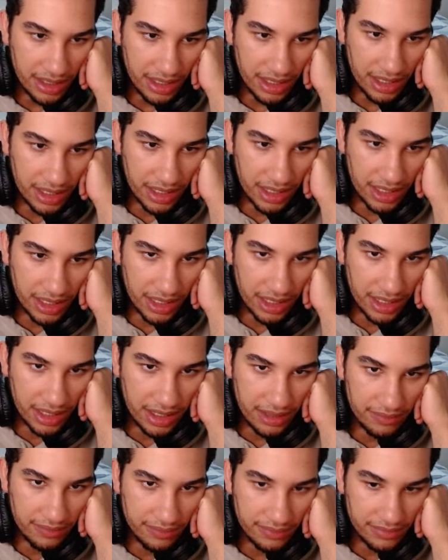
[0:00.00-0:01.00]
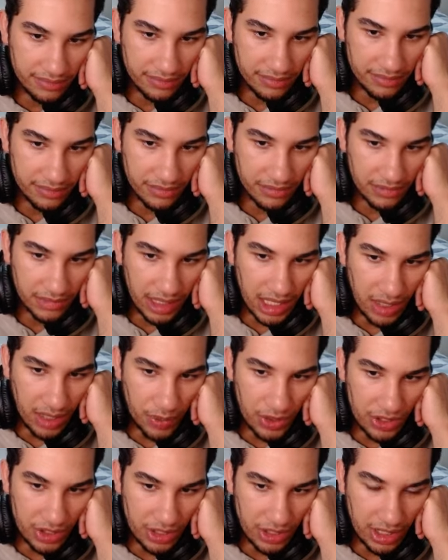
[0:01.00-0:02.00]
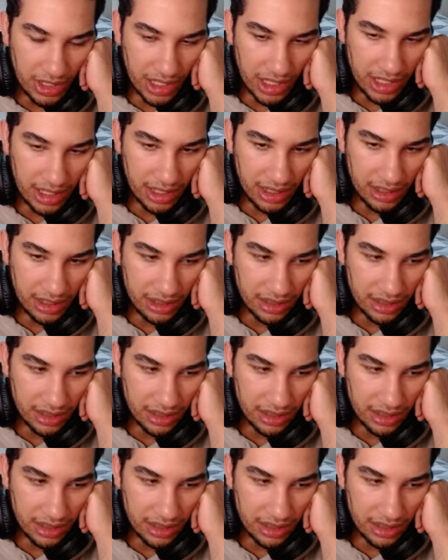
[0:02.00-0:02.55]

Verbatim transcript: Yeah, we're just gonna